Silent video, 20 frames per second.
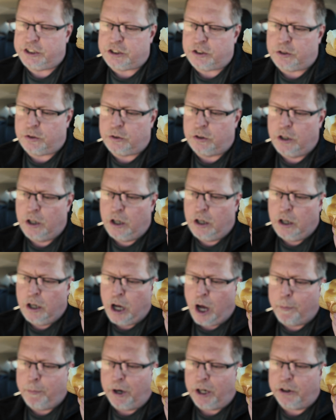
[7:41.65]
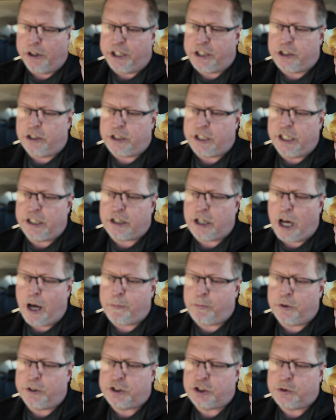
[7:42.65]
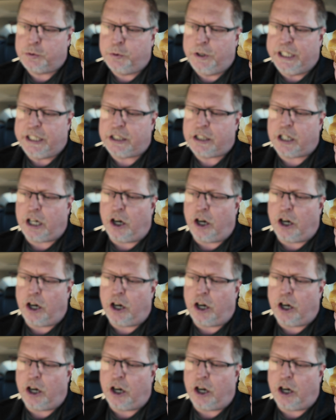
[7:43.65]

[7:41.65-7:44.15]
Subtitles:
So a buttery cookie topped with sweet